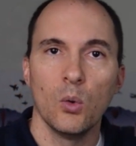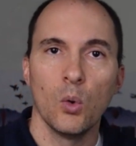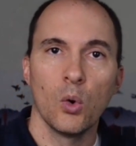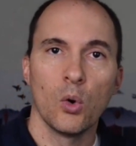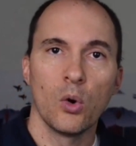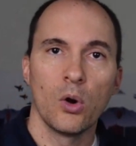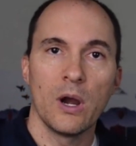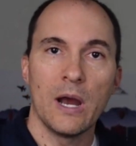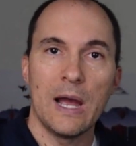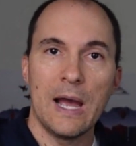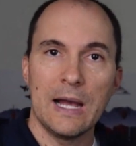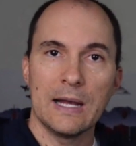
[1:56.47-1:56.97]

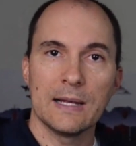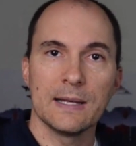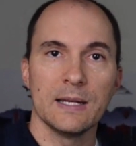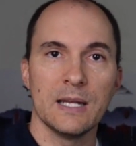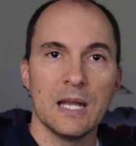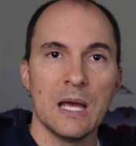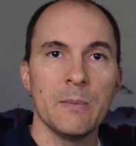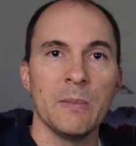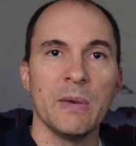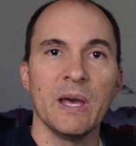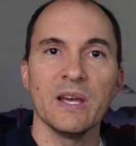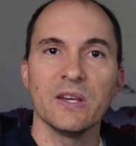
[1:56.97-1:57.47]
or
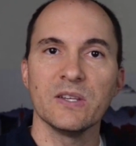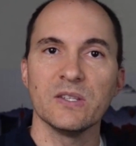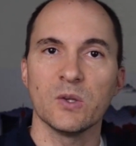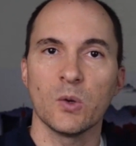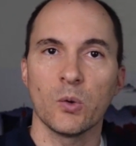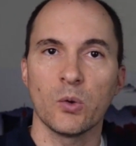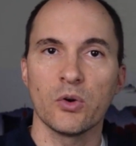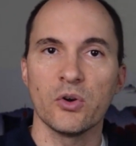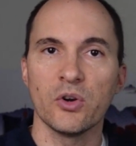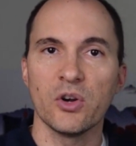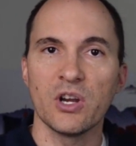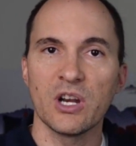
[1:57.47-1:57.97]
academics
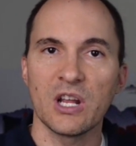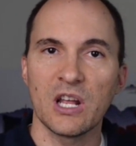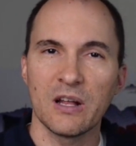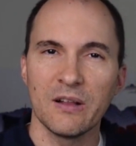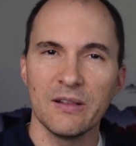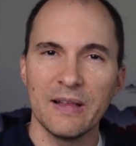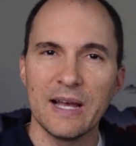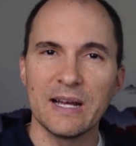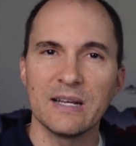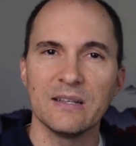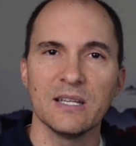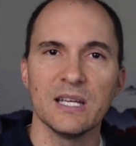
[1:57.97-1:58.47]
in order to
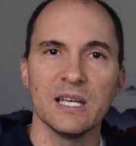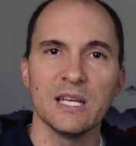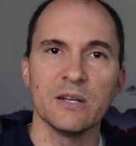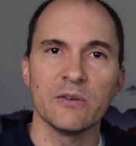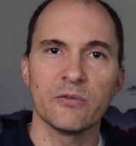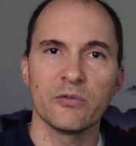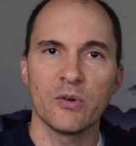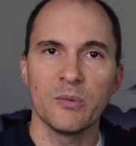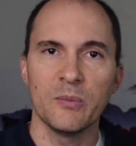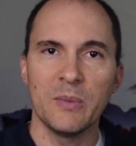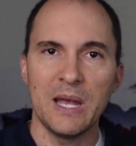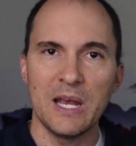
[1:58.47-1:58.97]
collect
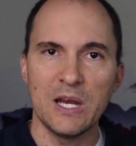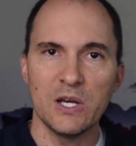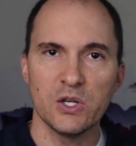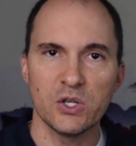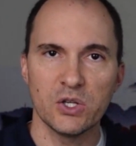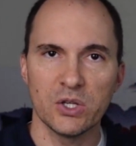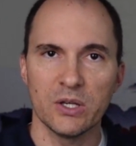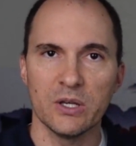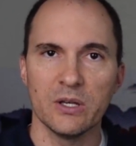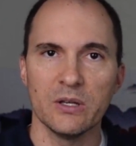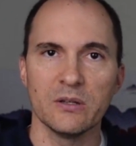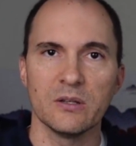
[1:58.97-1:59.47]

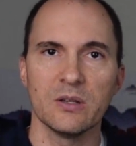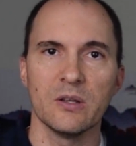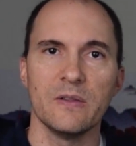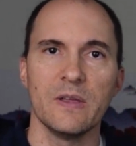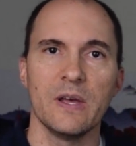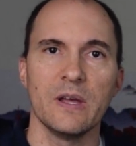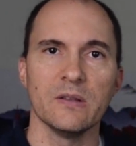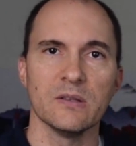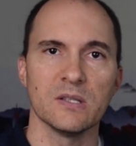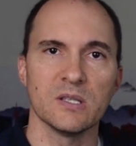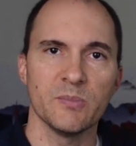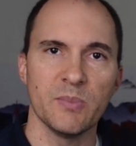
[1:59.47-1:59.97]
information to
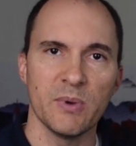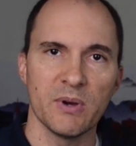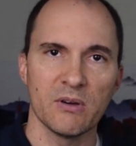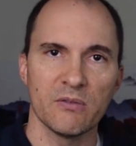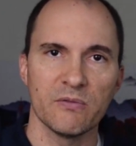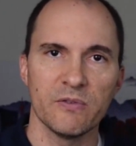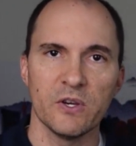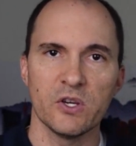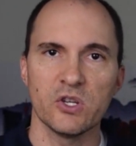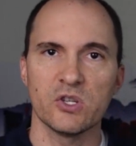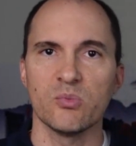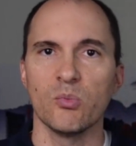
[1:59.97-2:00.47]
then
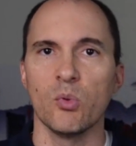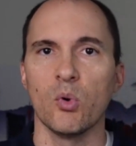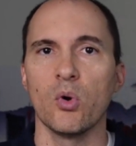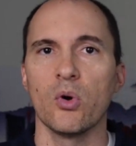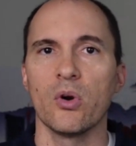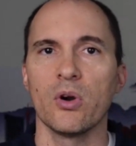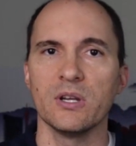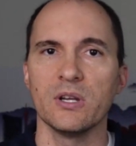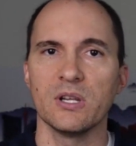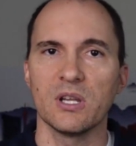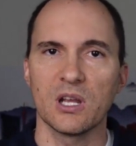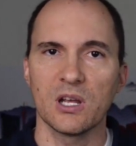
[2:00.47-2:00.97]
spearfish
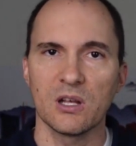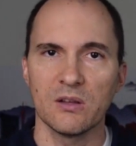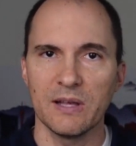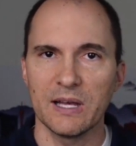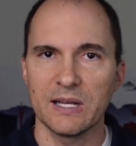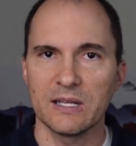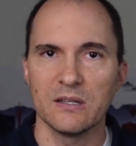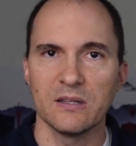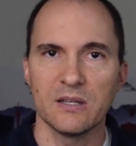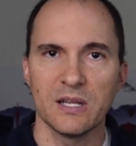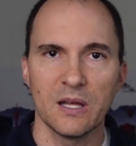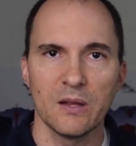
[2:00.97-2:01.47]
more and to
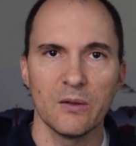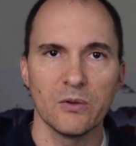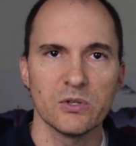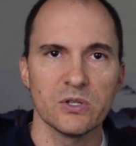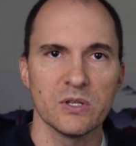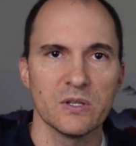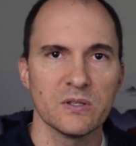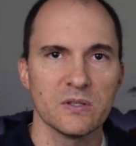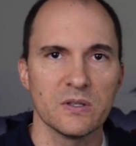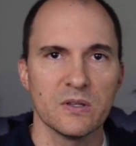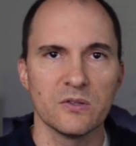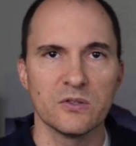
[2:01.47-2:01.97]
collect
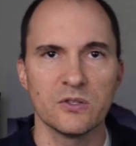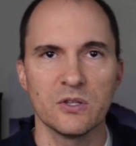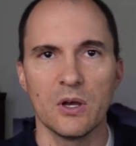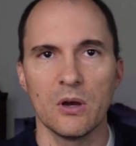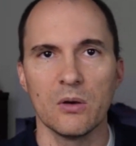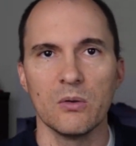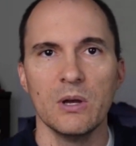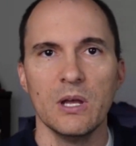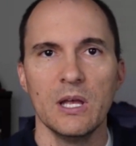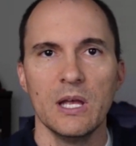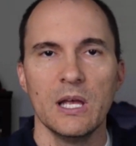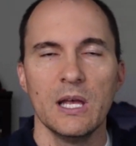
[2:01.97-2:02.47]
intelligence. And
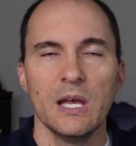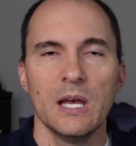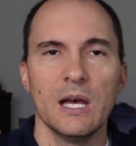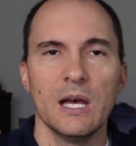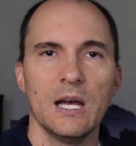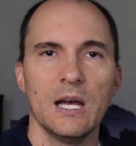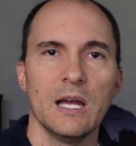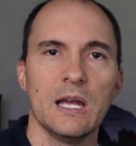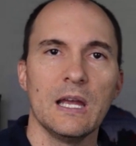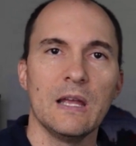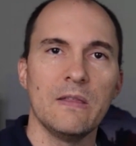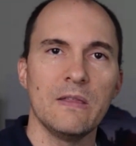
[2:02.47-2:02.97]
so
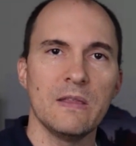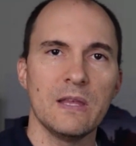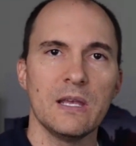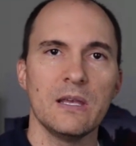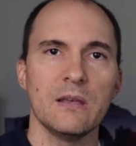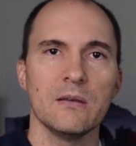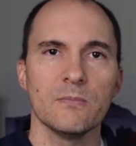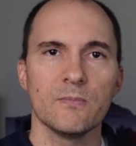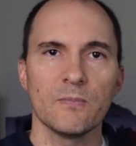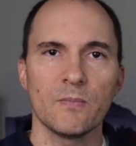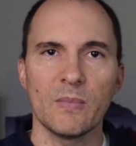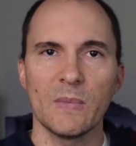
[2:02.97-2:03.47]
in
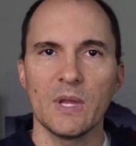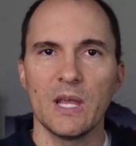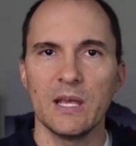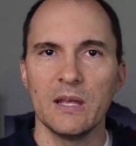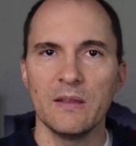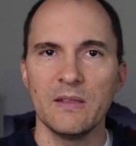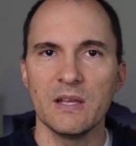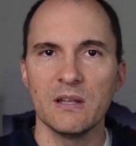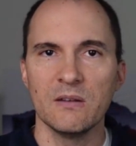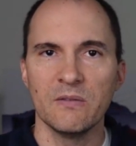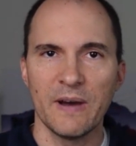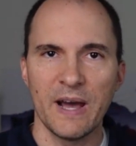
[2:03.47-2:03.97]
the
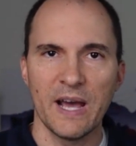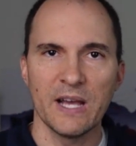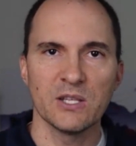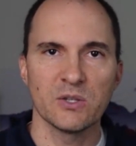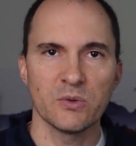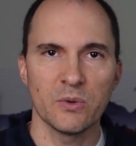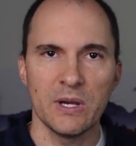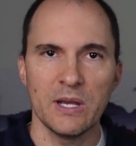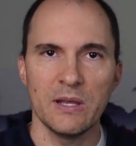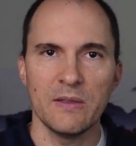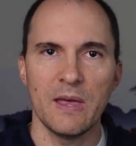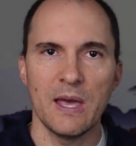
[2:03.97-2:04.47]

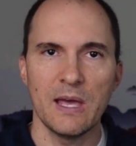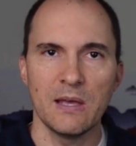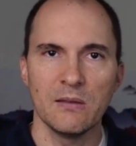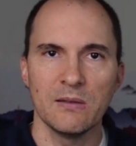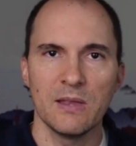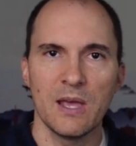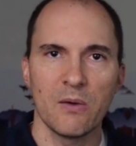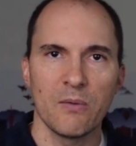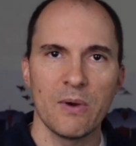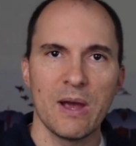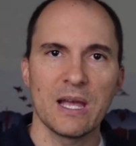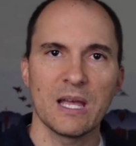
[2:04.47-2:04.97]
advisory,
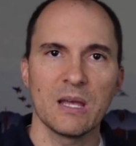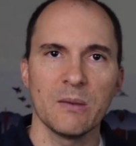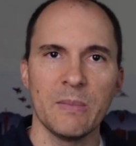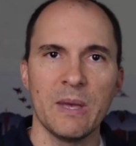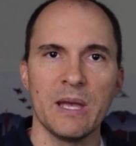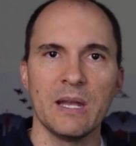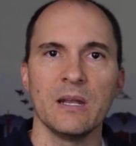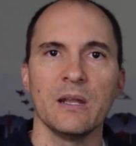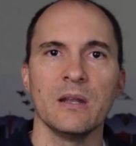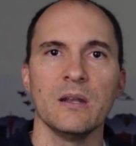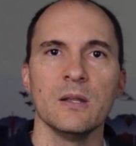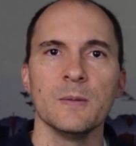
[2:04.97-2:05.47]
they
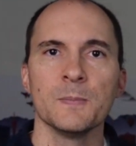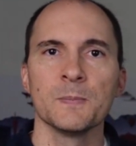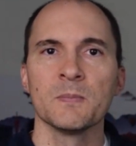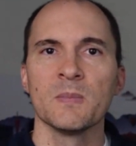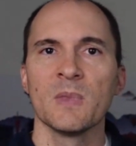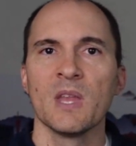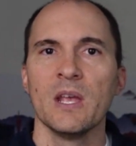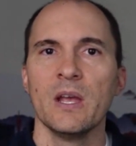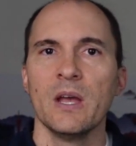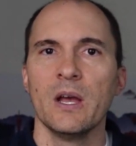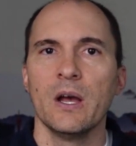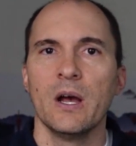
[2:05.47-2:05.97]
recommended
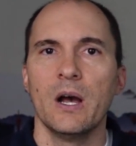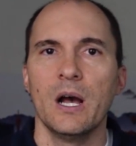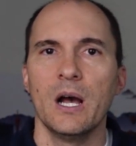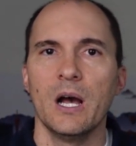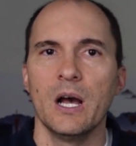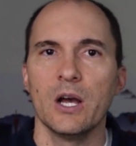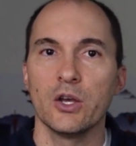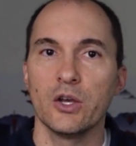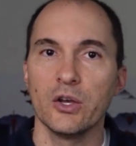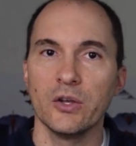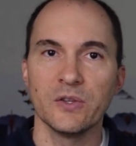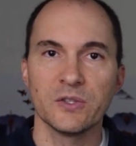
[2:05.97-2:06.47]

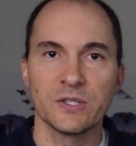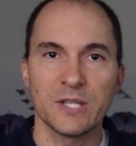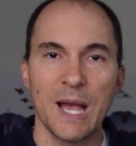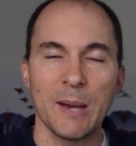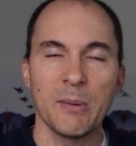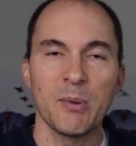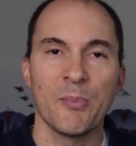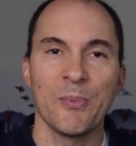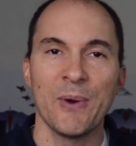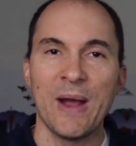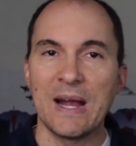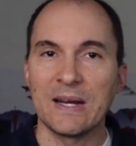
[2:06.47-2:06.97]
good
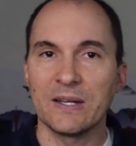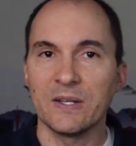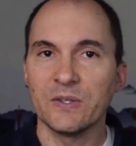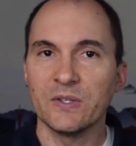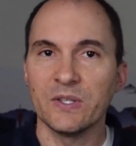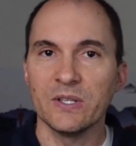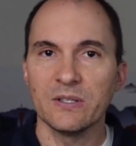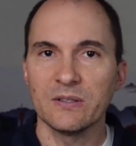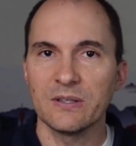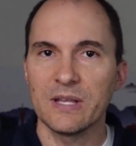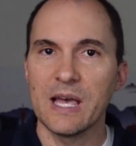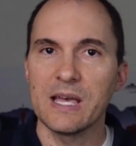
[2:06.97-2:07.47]
cyber
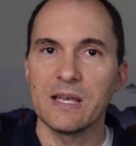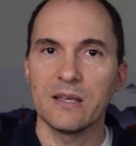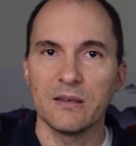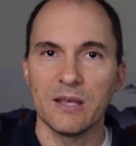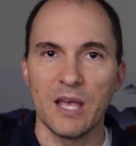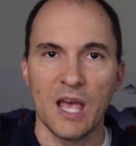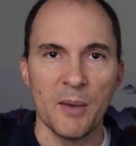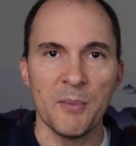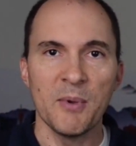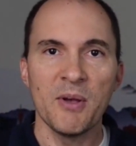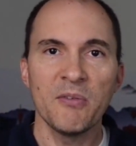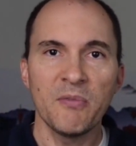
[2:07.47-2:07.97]
practices
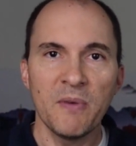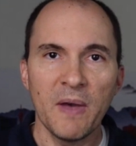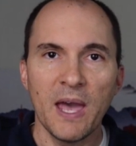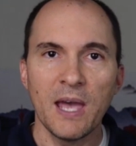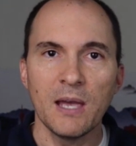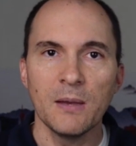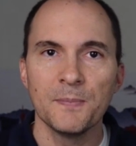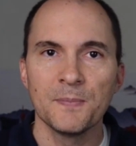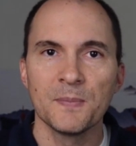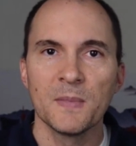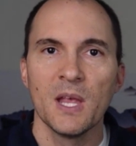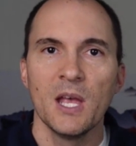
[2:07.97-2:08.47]
like
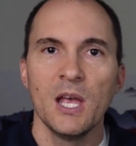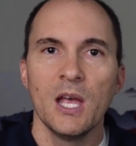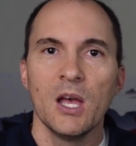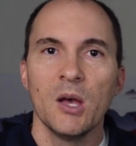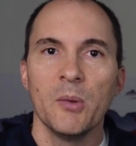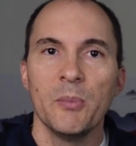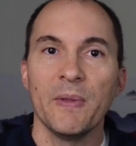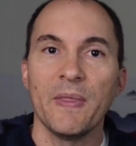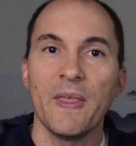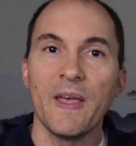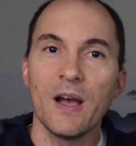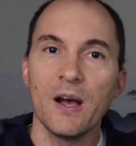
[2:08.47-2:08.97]
MFA,
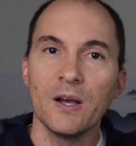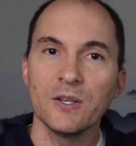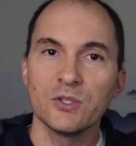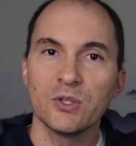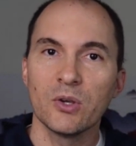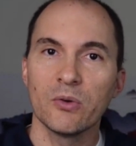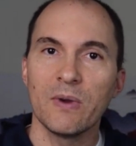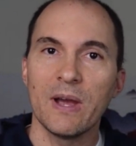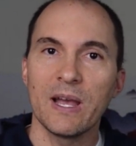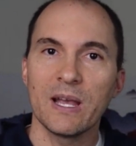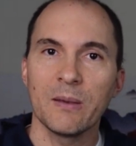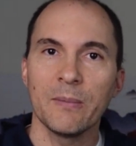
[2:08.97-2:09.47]
but they
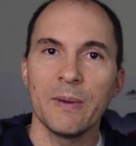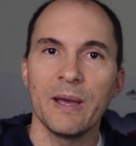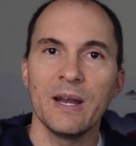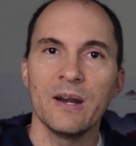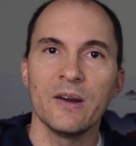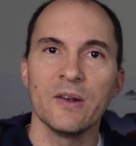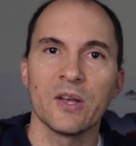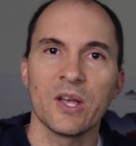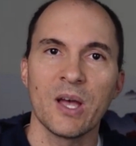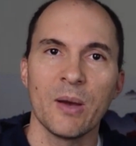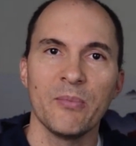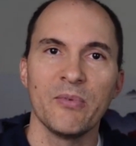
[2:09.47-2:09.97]
also
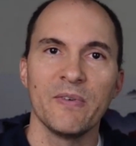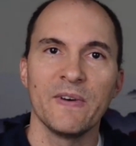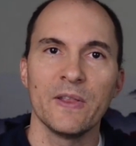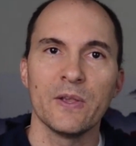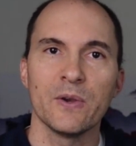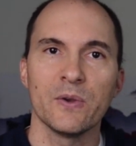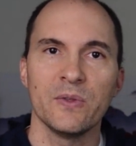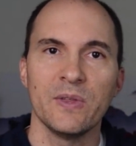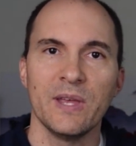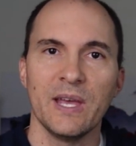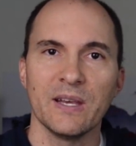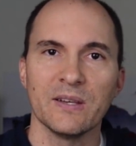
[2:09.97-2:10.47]
recommended a couple
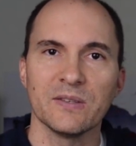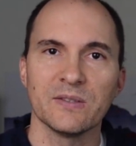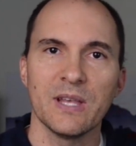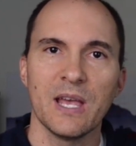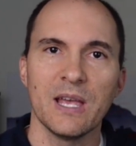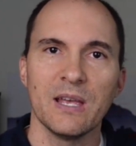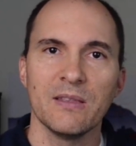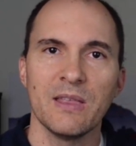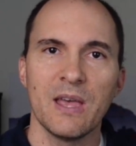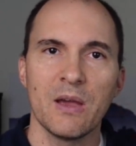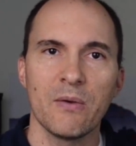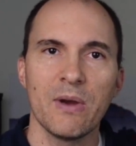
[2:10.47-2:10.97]
of other things.
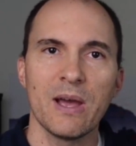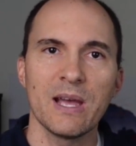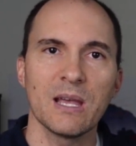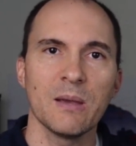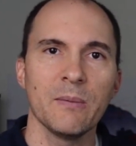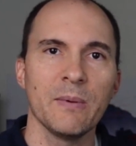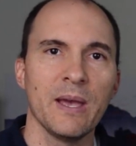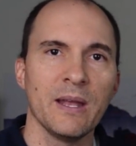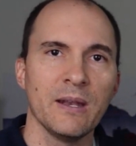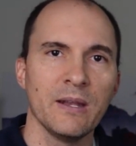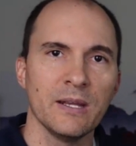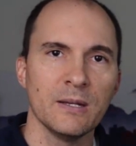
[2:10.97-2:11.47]
They
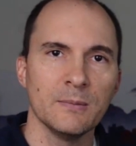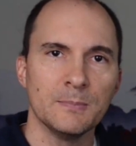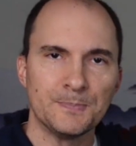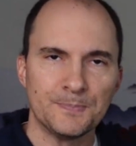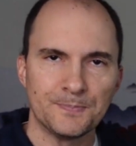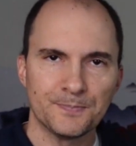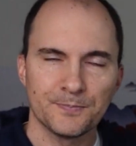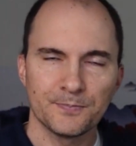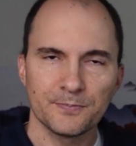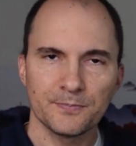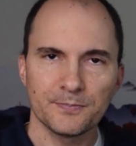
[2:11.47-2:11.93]
recommended